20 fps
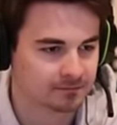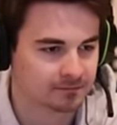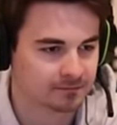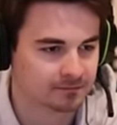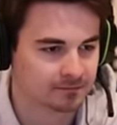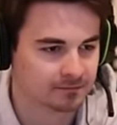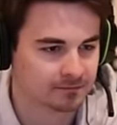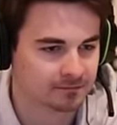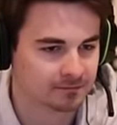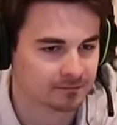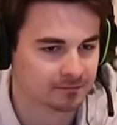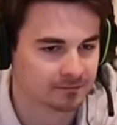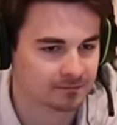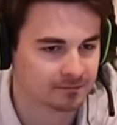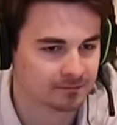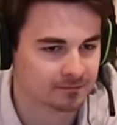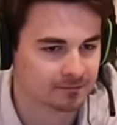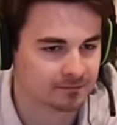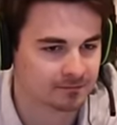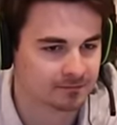
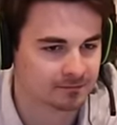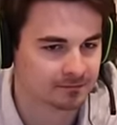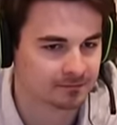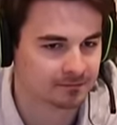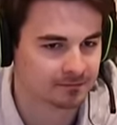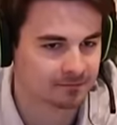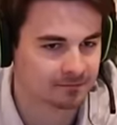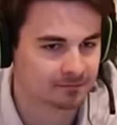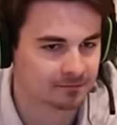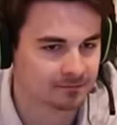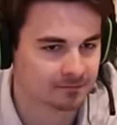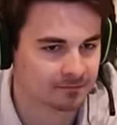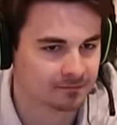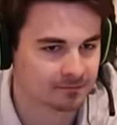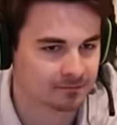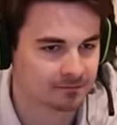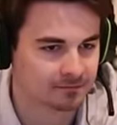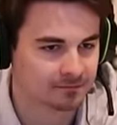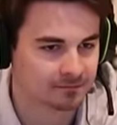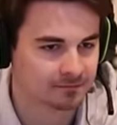
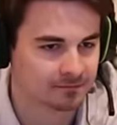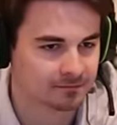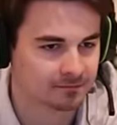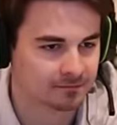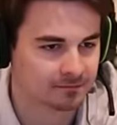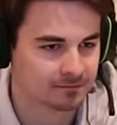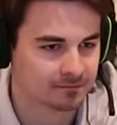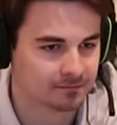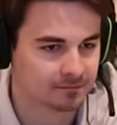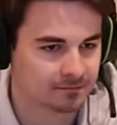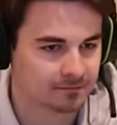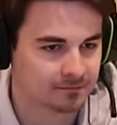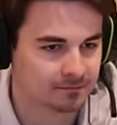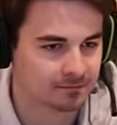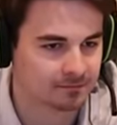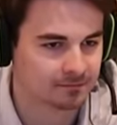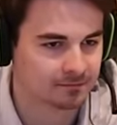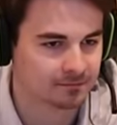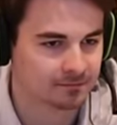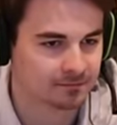
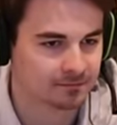Nothing is said.